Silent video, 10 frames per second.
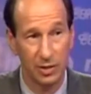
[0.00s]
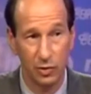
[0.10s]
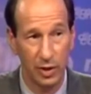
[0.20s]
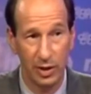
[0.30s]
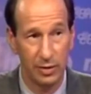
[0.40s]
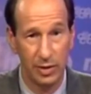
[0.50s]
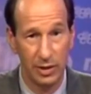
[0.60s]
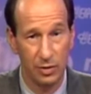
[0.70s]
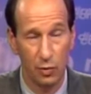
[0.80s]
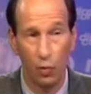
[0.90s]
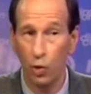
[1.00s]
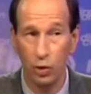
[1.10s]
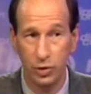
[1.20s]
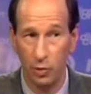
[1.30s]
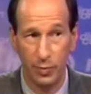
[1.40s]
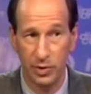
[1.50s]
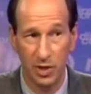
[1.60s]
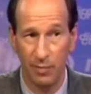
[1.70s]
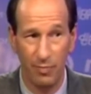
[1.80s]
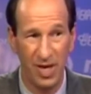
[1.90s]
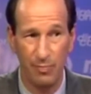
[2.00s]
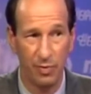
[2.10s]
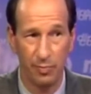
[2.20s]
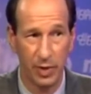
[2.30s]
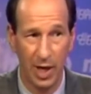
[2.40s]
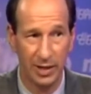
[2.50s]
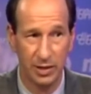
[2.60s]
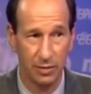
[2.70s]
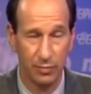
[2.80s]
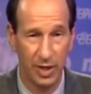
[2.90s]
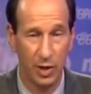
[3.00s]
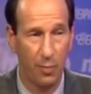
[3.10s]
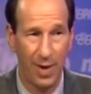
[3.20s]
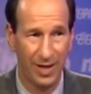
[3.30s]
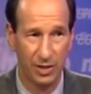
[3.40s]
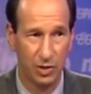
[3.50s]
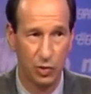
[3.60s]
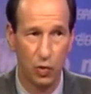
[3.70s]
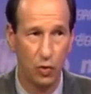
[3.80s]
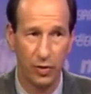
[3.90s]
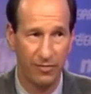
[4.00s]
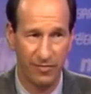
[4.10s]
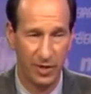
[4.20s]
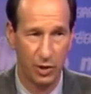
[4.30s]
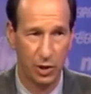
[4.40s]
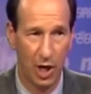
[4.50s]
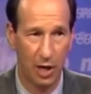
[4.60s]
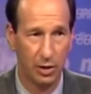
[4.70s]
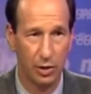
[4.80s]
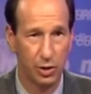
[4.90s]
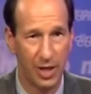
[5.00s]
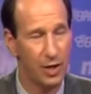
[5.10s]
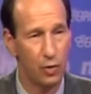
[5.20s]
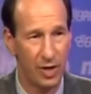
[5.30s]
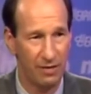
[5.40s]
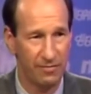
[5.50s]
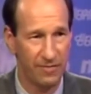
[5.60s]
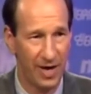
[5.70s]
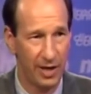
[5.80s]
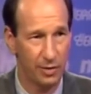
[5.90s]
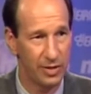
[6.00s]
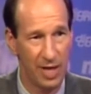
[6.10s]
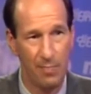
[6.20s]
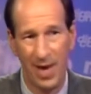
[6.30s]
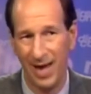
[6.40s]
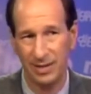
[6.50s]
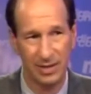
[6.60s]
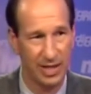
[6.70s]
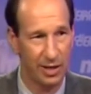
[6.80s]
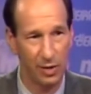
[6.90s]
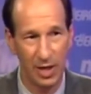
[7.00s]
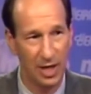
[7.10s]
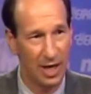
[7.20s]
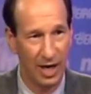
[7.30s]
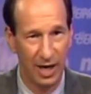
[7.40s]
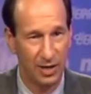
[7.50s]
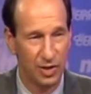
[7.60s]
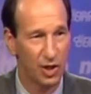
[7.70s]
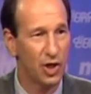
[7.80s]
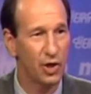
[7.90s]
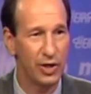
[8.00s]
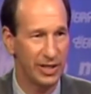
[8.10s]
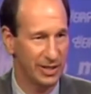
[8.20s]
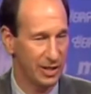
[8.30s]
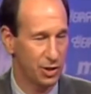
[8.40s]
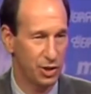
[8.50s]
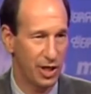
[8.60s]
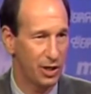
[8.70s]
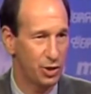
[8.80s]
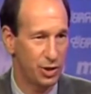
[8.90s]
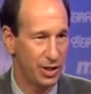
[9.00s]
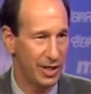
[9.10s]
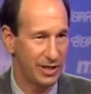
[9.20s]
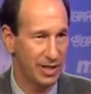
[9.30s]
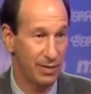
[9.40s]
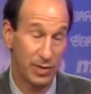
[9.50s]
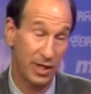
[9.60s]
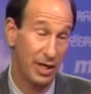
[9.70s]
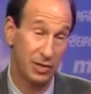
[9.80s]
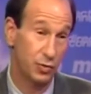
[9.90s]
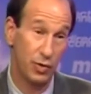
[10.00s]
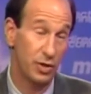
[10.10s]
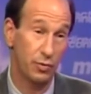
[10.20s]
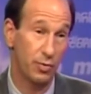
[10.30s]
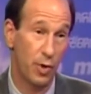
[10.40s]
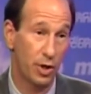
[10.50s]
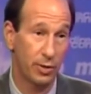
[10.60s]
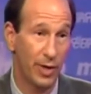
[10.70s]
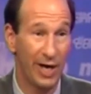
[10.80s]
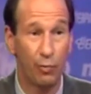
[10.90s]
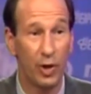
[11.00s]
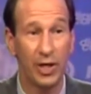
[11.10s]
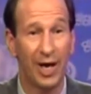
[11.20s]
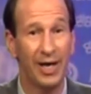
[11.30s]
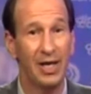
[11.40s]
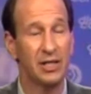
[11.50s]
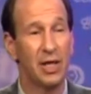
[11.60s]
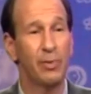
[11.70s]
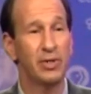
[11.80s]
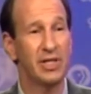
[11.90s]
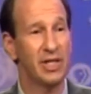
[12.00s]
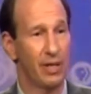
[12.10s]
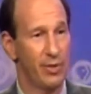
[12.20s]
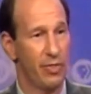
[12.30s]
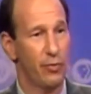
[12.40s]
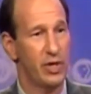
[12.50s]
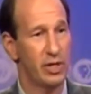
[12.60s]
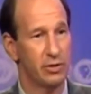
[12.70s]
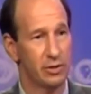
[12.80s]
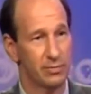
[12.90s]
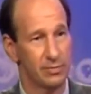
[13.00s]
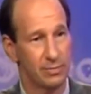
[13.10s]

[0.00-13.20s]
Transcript: and treated, the, the world opens up. People blossom. They go back to school. They finish college. They don't get fired. They pass their uh, securities exchange uh, exams. It, it's really remarkable. I have one guy double his income in three years.